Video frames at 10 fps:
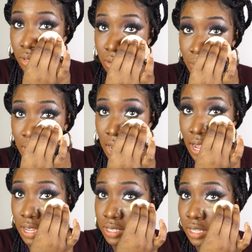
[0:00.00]
under my
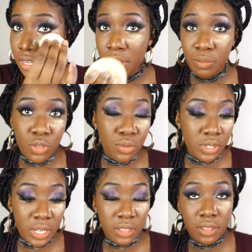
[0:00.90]
eyes, and I'm
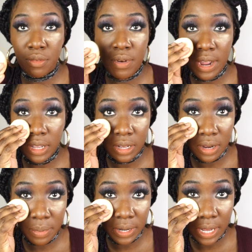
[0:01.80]
using the
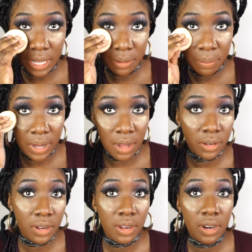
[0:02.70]
regular banana
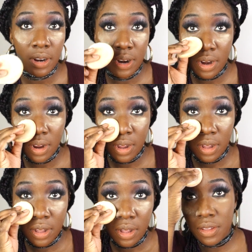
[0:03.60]
powder.
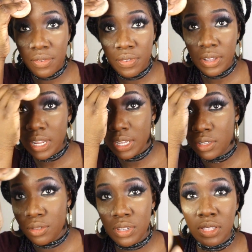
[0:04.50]
I feel
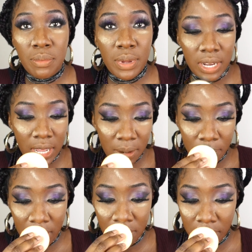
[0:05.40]
like using the banana
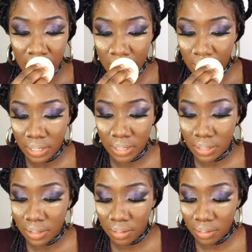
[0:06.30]
powder
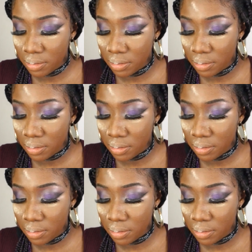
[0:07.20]
nowadays. I don't